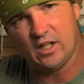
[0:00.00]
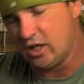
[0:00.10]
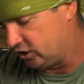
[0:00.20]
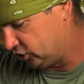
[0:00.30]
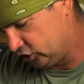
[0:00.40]
in
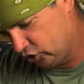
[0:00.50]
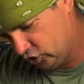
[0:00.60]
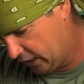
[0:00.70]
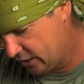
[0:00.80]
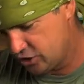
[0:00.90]
there and just
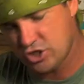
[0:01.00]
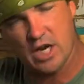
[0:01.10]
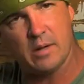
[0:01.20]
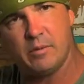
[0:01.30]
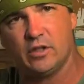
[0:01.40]
try to
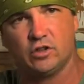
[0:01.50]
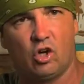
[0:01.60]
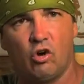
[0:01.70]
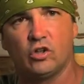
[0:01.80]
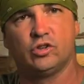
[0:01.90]
jam it as
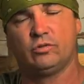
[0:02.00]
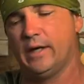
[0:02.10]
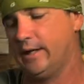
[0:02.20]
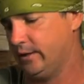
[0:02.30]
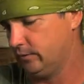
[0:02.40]
hard as you
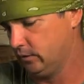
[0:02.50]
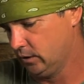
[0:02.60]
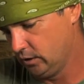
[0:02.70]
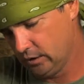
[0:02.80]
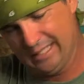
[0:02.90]
can
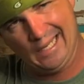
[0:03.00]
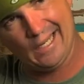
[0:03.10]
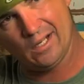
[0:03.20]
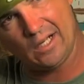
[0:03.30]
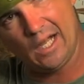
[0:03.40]

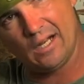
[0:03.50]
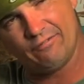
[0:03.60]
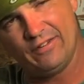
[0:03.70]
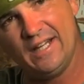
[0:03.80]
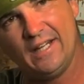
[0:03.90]
let it kind
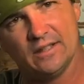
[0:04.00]
of feed